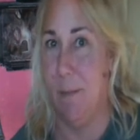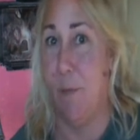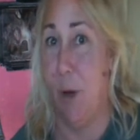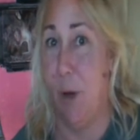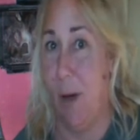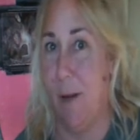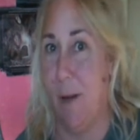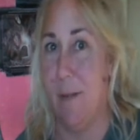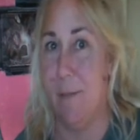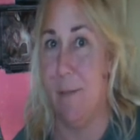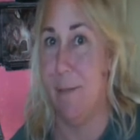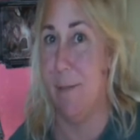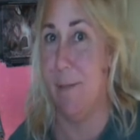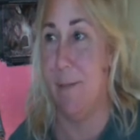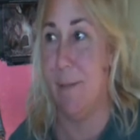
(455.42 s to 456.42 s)
freak,
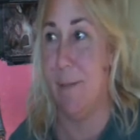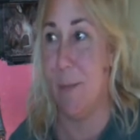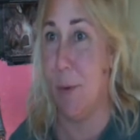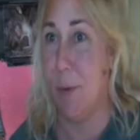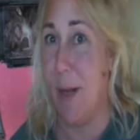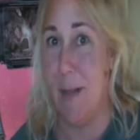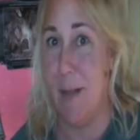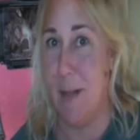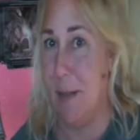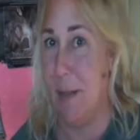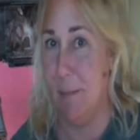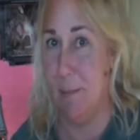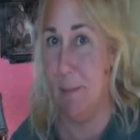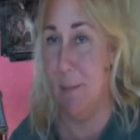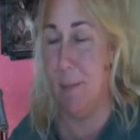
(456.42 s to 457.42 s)
crazy,
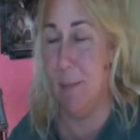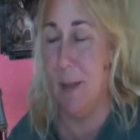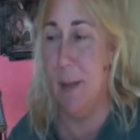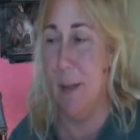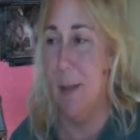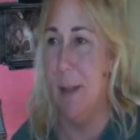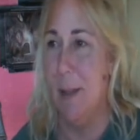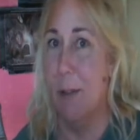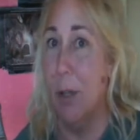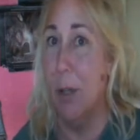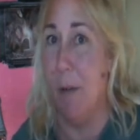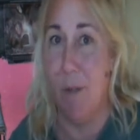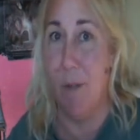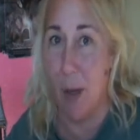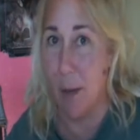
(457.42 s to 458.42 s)

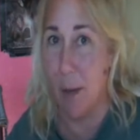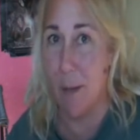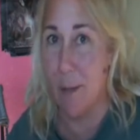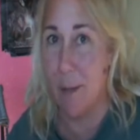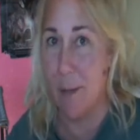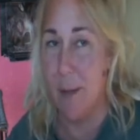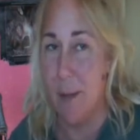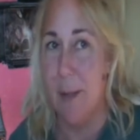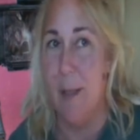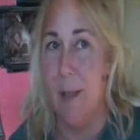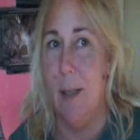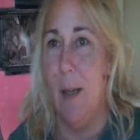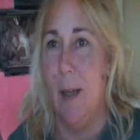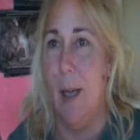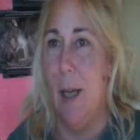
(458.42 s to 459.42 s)
love font.
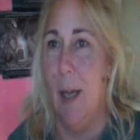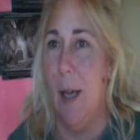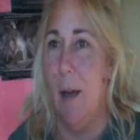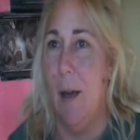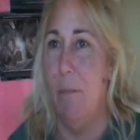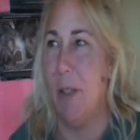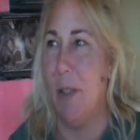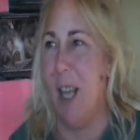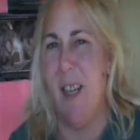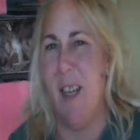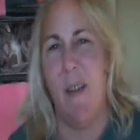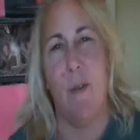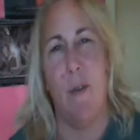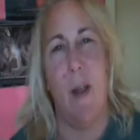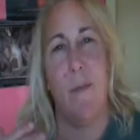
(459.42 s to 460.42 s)
But that
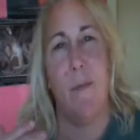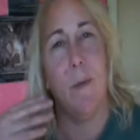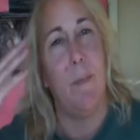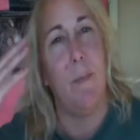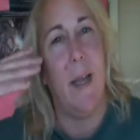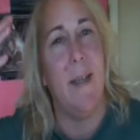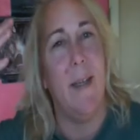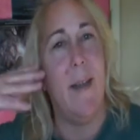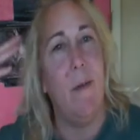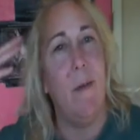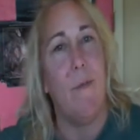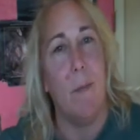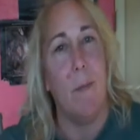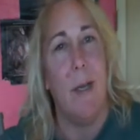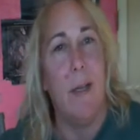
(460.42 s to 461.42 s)
never ever panned
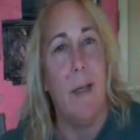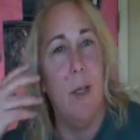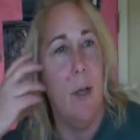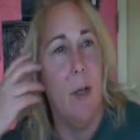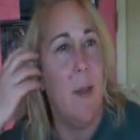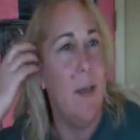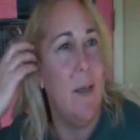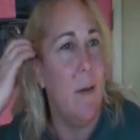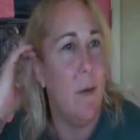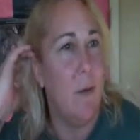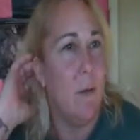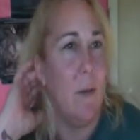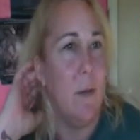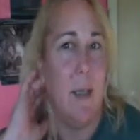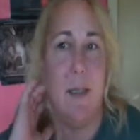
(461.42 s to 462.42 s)
out for me. You know, that
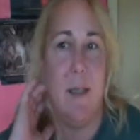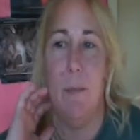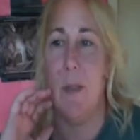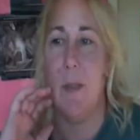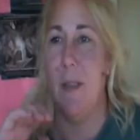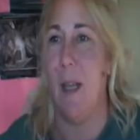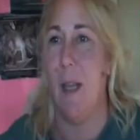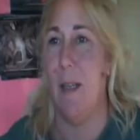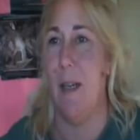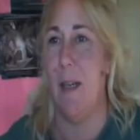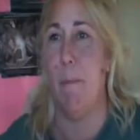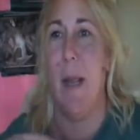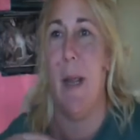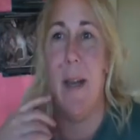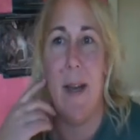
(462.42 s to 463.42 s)
never, it, wasn't that it
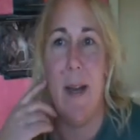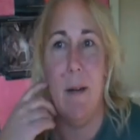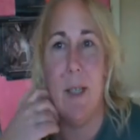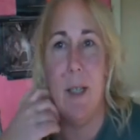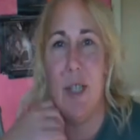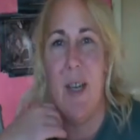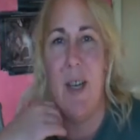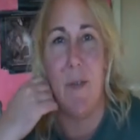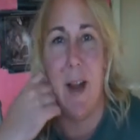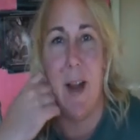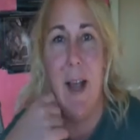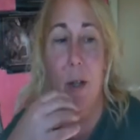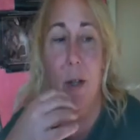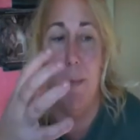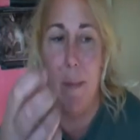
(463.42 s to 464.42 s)
didn't pan out, it just never
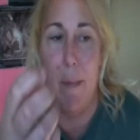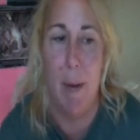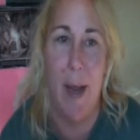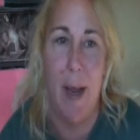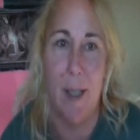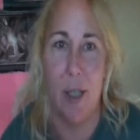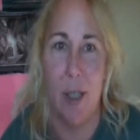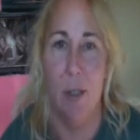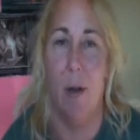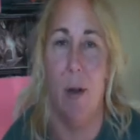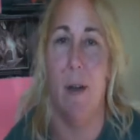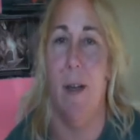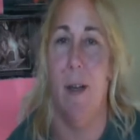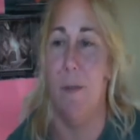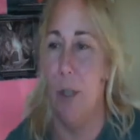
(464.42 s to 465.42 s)
held my passion
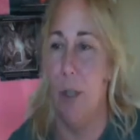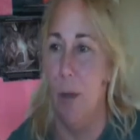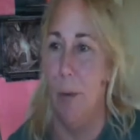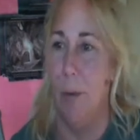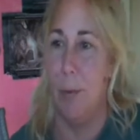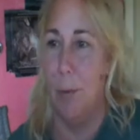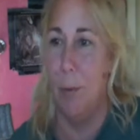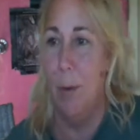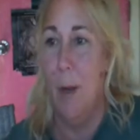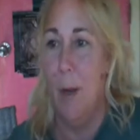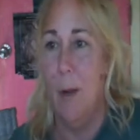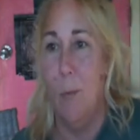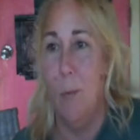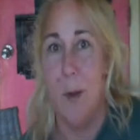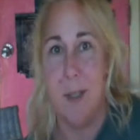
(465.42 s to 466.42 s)
long enough to go through
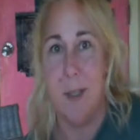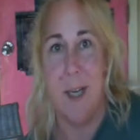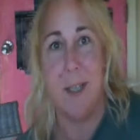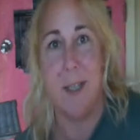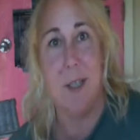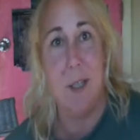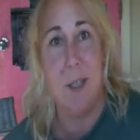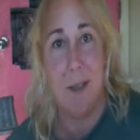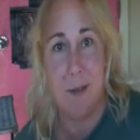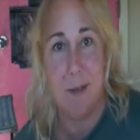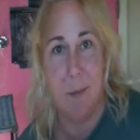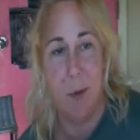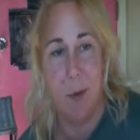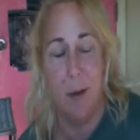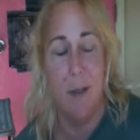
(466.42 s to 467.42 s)
what it takes to get
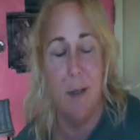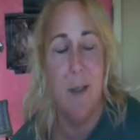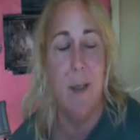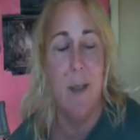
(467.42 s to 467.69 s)
somewhere.